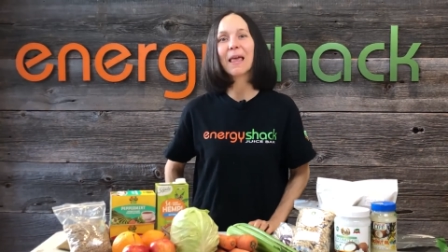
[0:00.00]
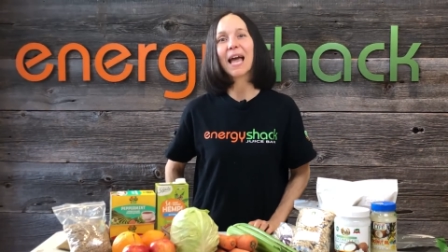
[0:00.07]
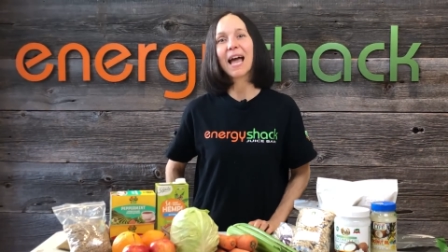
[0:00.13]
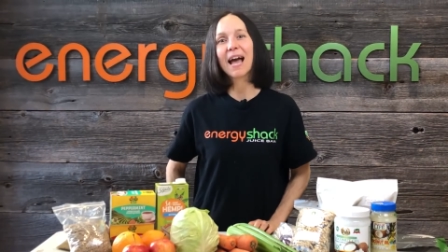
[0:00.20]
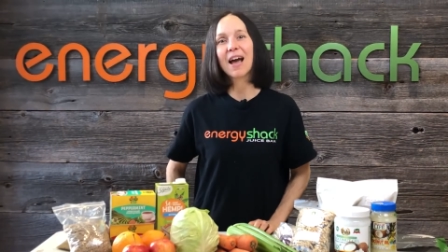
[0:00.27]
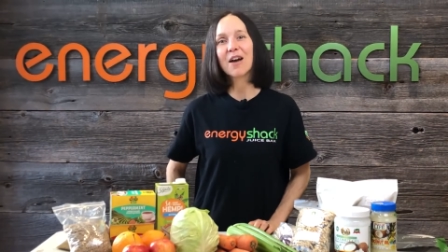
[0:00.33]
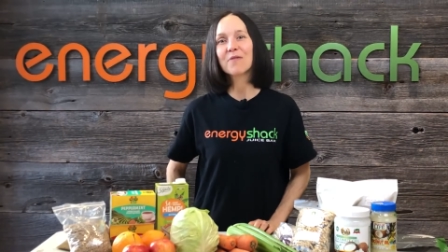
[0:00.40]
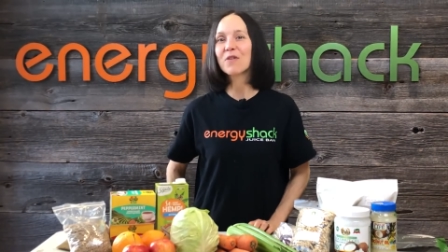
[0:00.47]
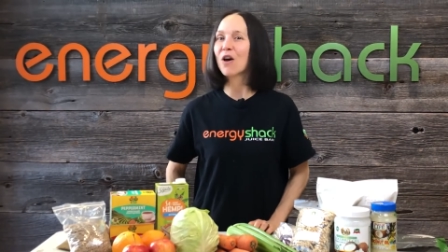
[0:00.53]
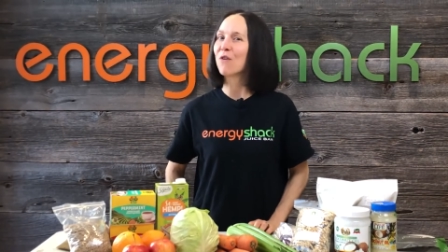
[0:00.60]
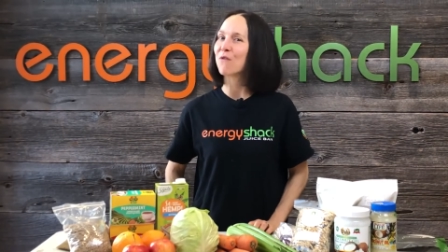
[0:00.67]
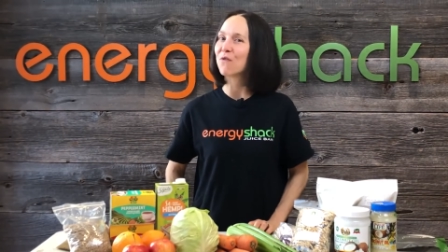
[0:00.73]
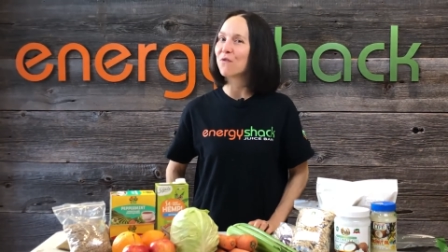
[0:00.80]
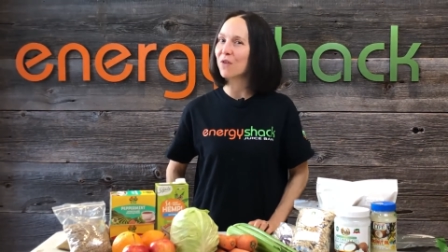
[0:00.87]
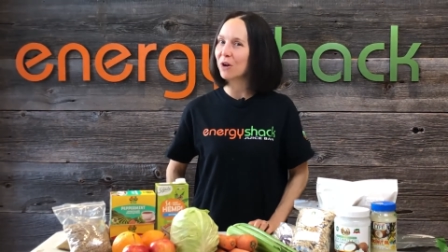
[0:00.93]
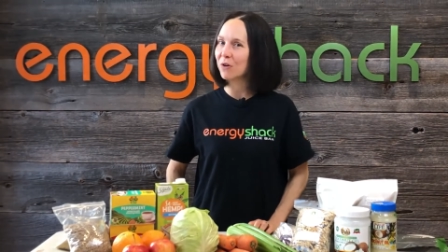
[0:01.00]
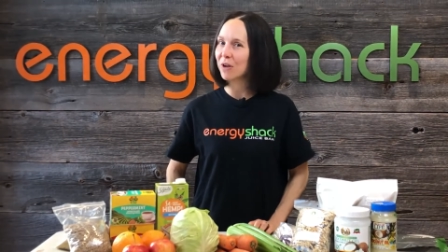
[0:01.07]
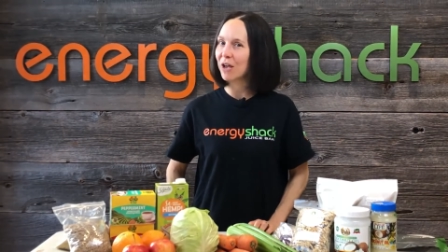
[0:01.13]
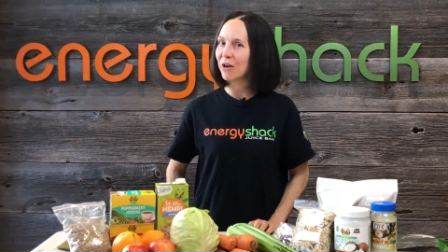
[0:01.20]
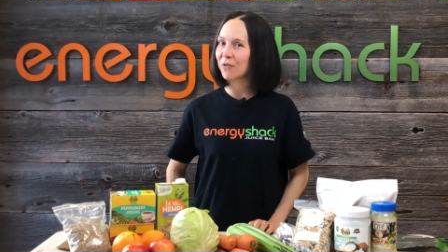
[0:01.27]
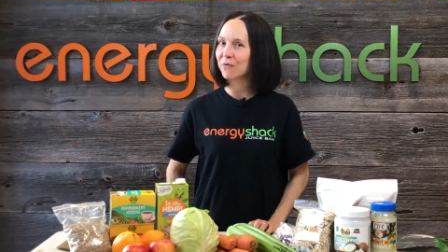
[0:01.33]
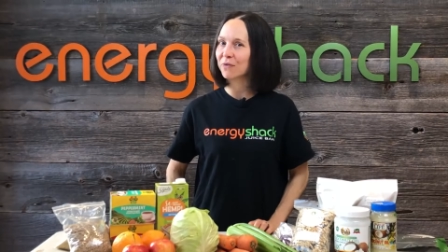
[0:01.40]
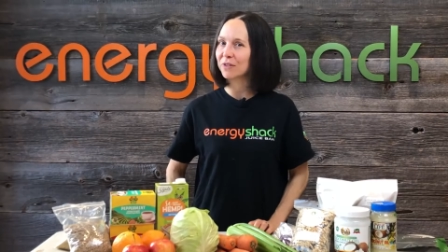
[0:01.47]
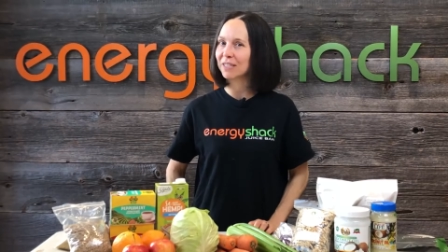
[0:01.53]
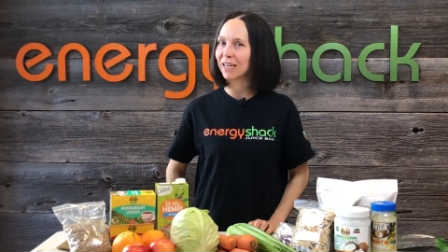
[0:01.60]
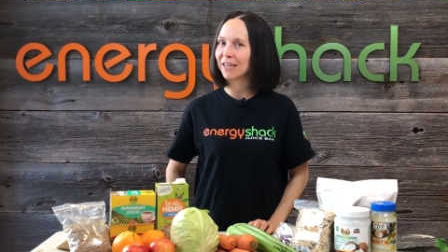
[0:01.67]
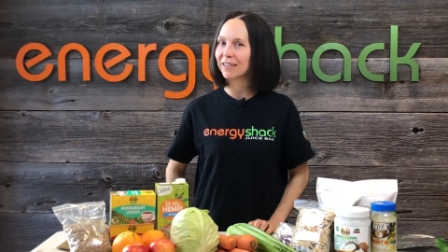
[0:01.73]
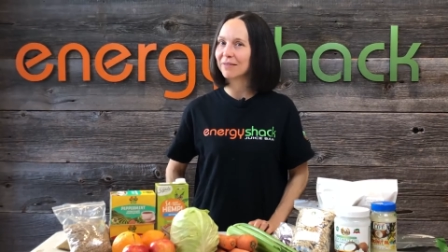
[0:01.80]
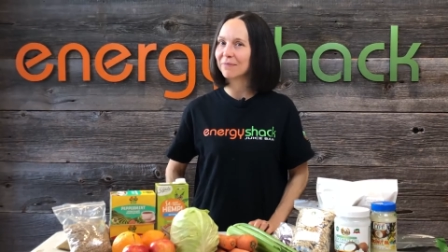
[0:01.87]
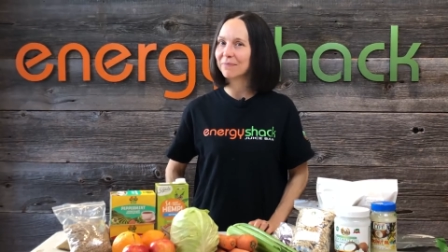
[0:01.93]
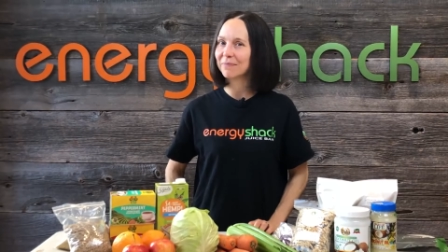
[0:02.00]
Have a very healthful day.